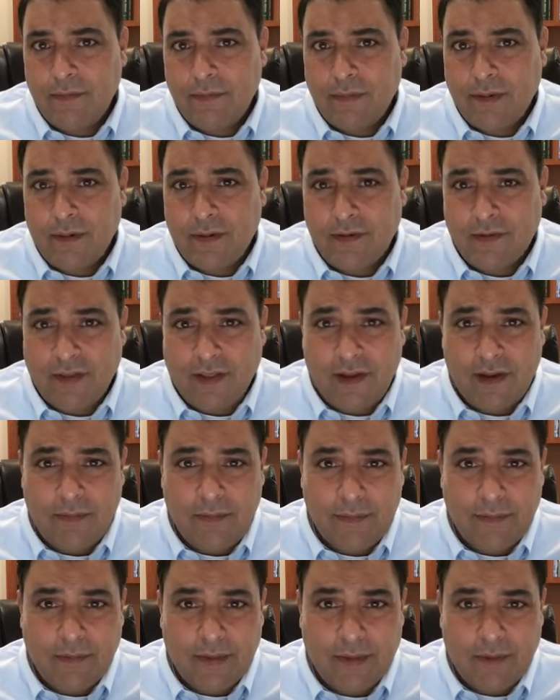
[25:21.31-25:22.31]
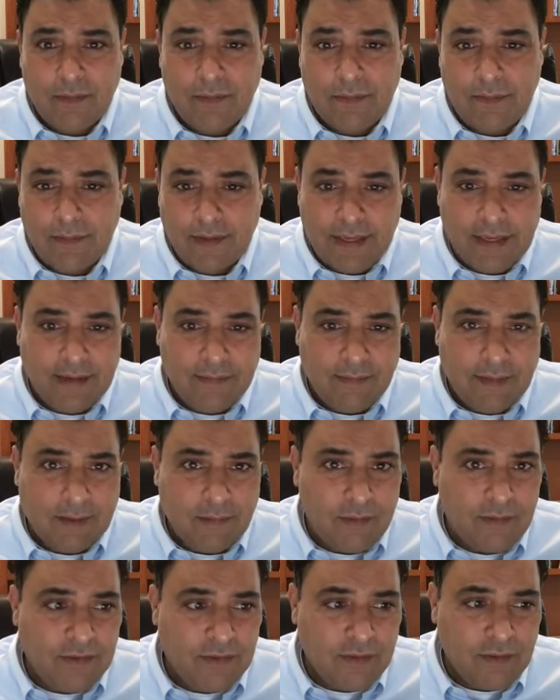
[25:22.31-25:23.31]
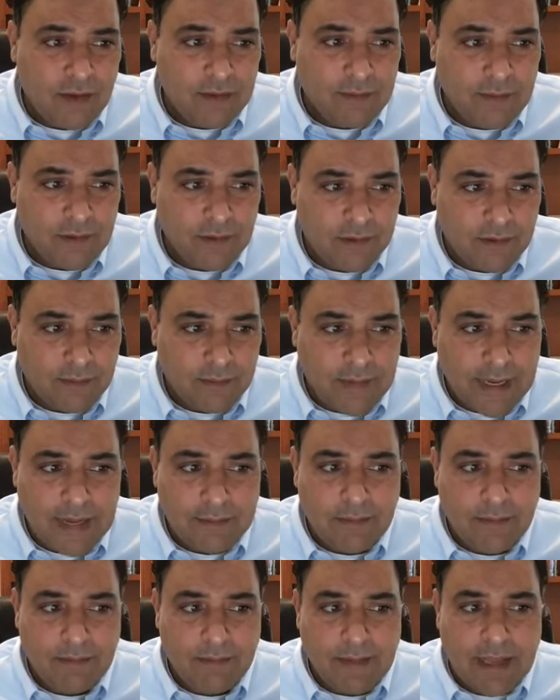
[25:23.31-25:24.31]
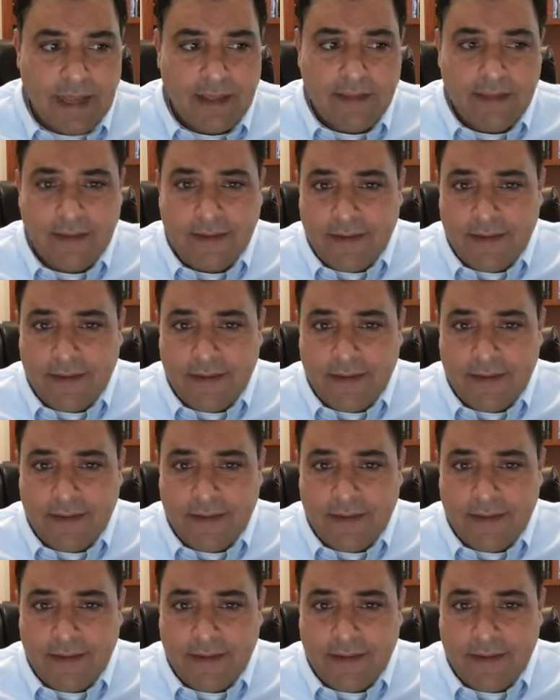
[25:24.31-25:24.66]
because a lot of people that are, again, like we talked about earlier, bad with math,